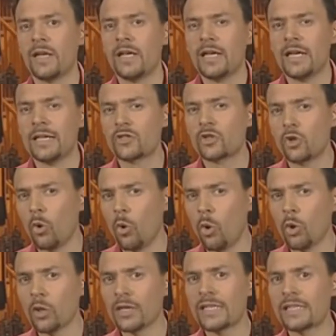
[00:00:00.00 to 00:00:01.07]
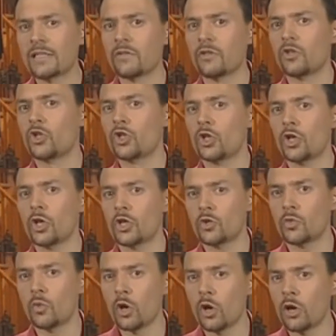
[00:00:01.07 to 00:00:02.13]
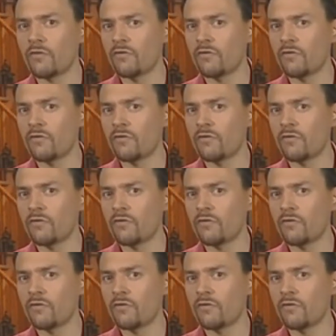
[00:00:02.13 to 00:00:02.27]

His call is that the church work